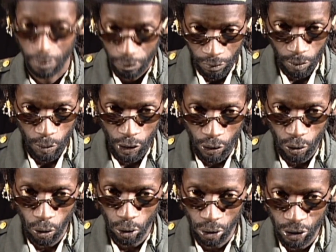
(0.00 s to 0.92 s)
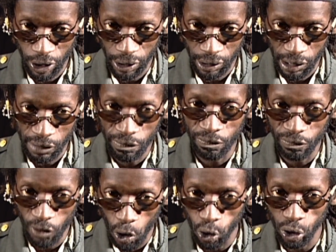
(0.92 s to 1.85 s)
If you be culture, they get
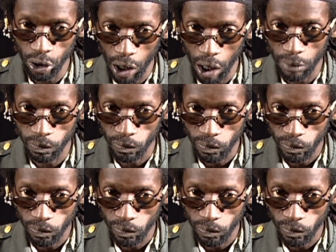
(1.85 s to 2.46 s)
vulgar.